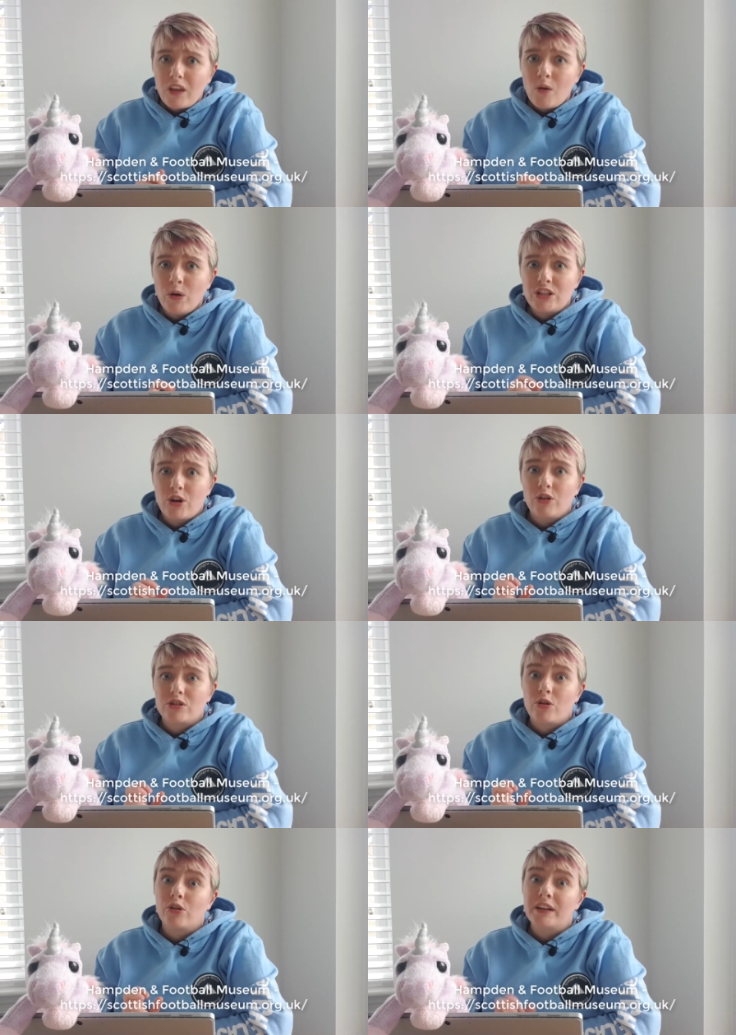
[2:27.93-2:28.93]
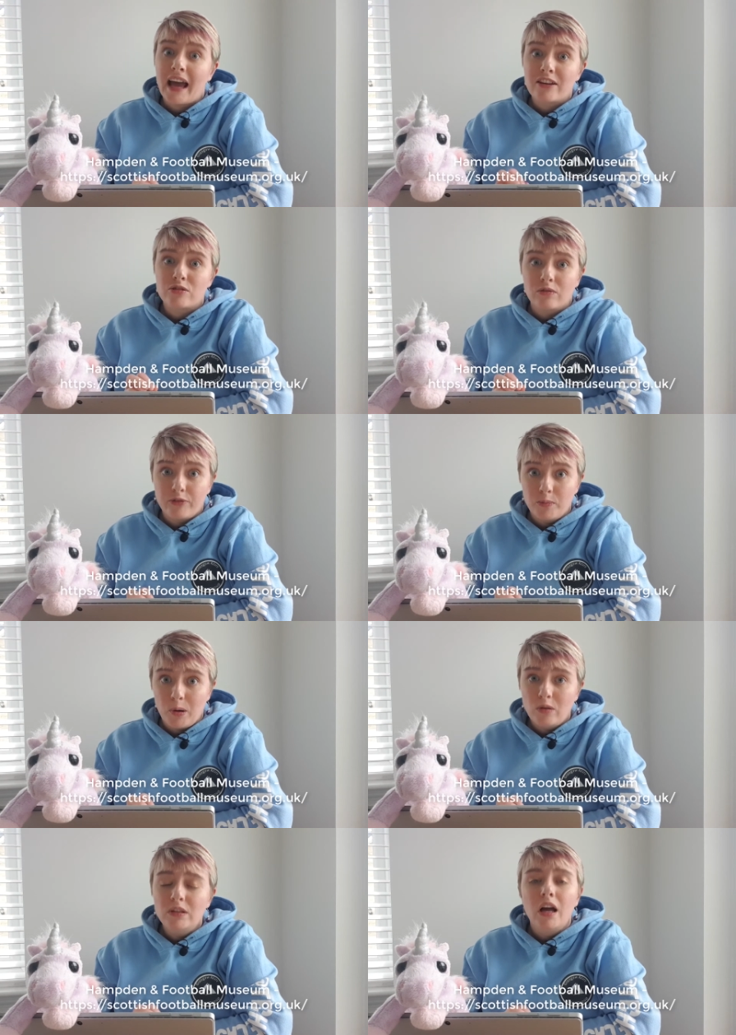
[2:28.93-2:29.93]
which is our national
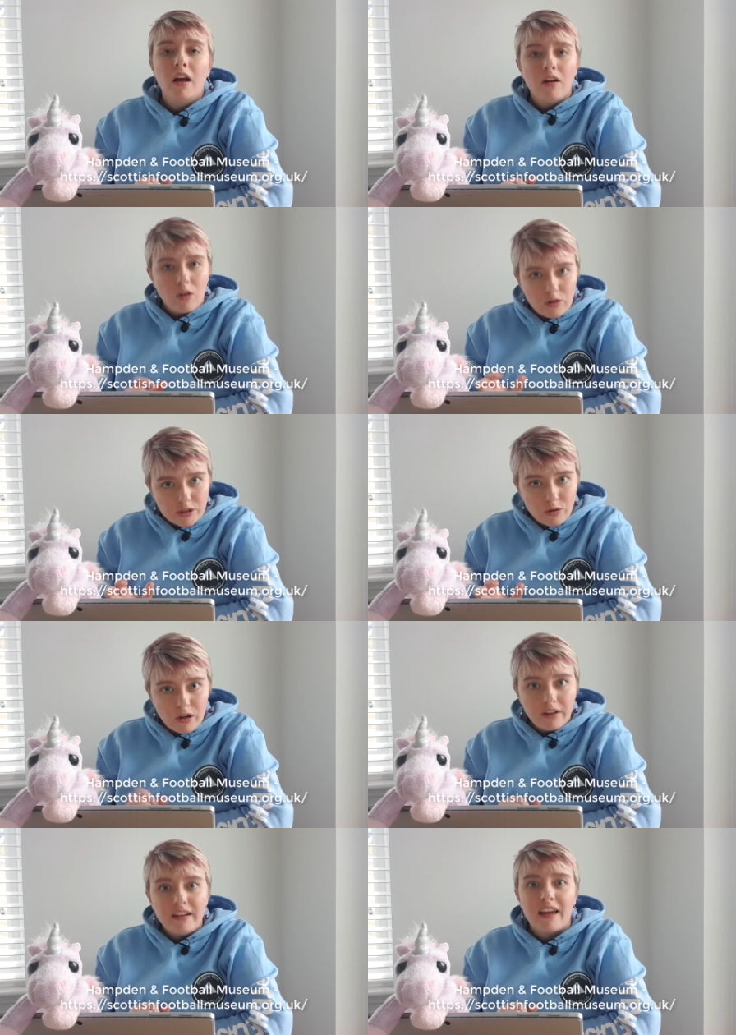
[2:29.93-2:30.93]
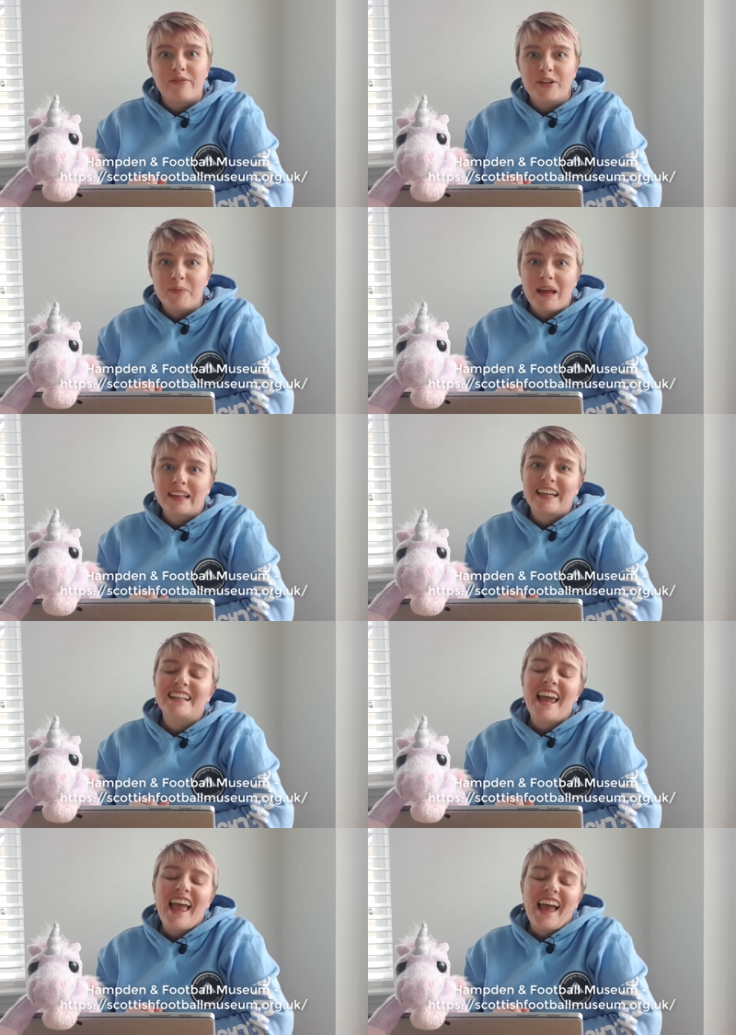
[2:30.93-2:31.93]
football, or soccer if you're
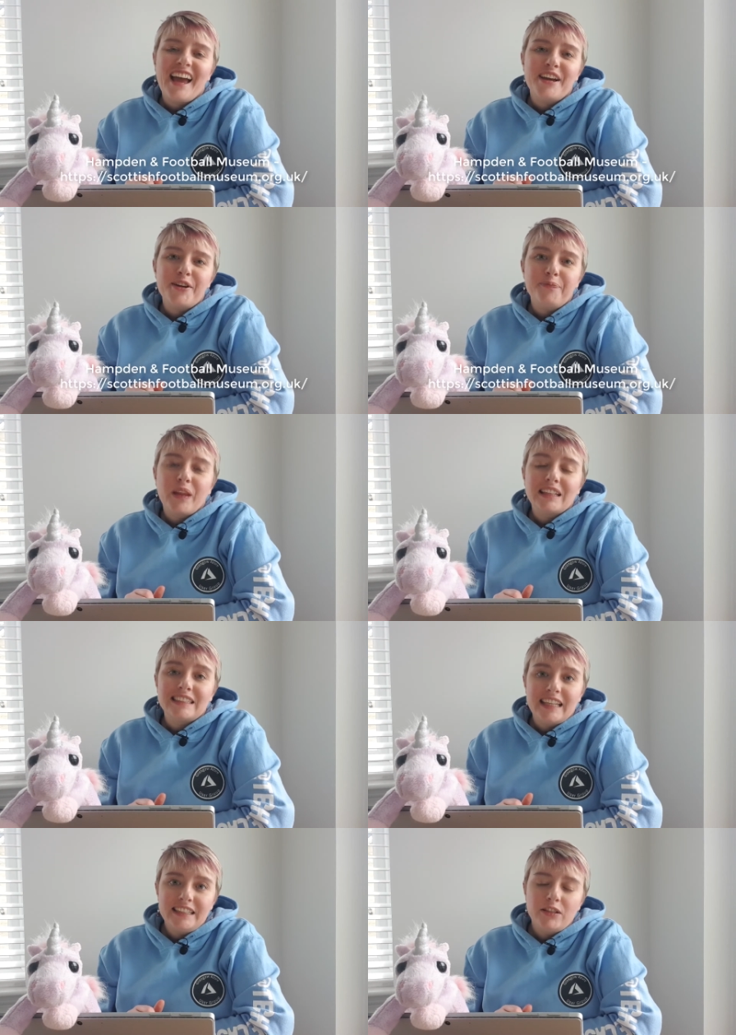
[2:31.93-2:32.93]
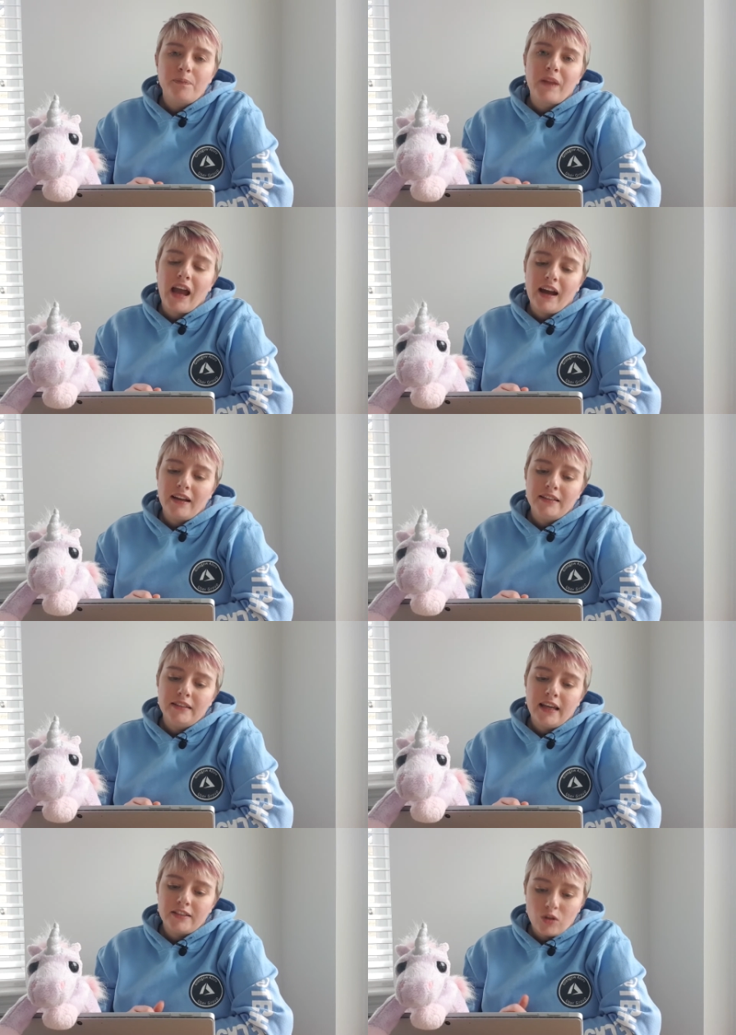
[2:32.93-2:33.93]
American, stadium,
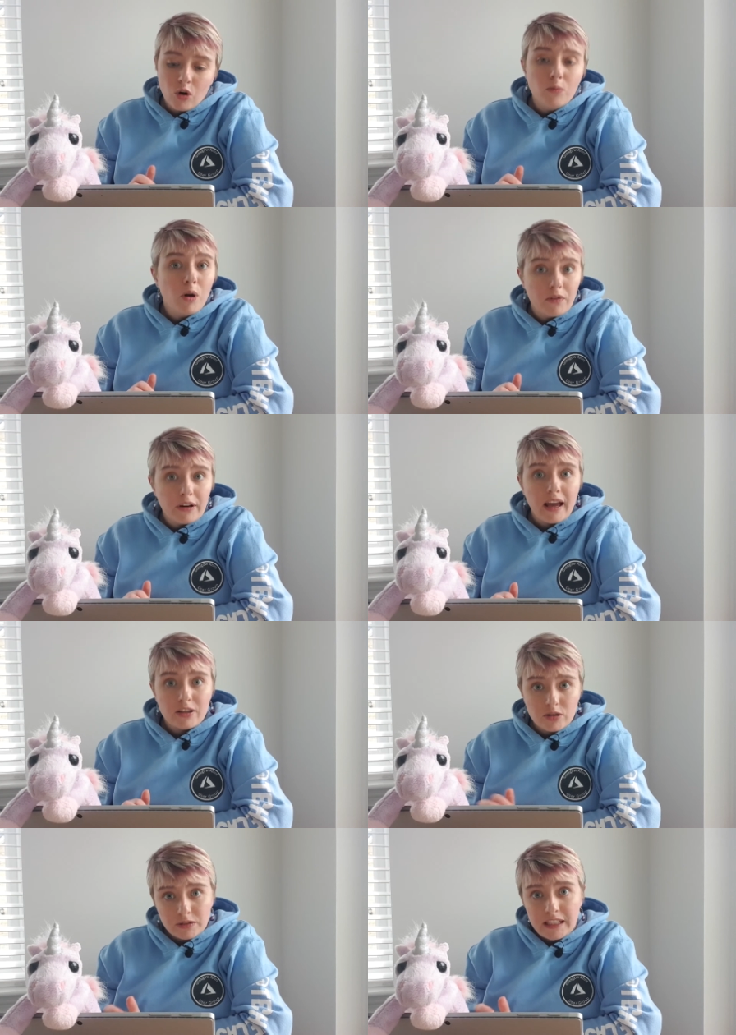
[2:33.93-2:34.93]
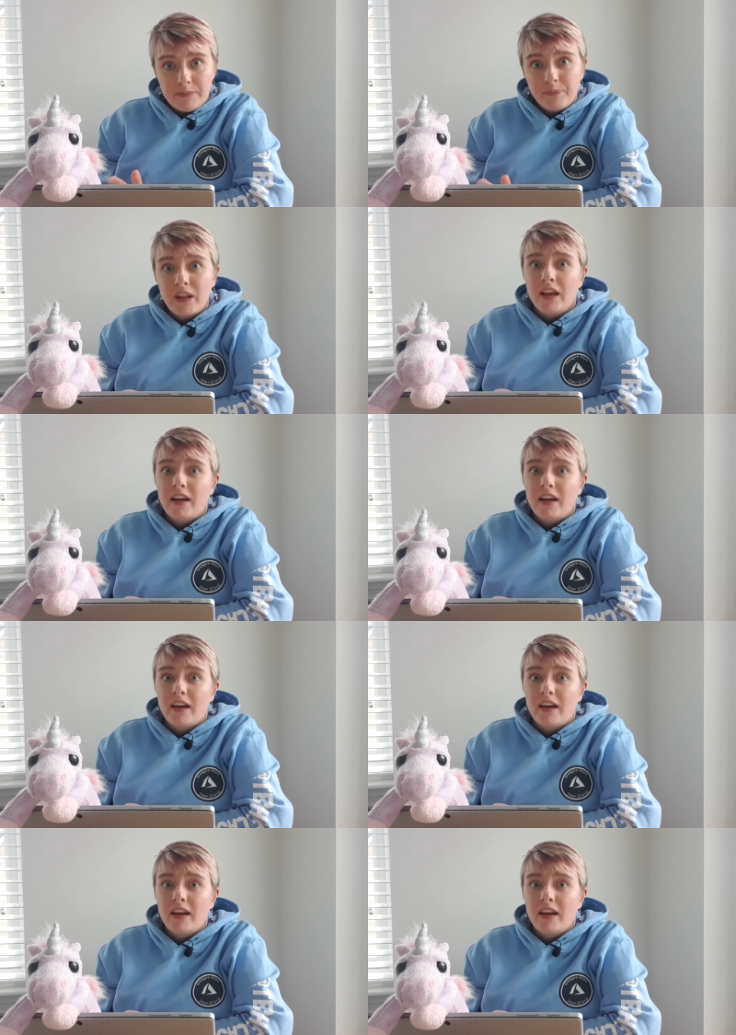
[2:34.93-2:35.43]
and it's the home of our national team.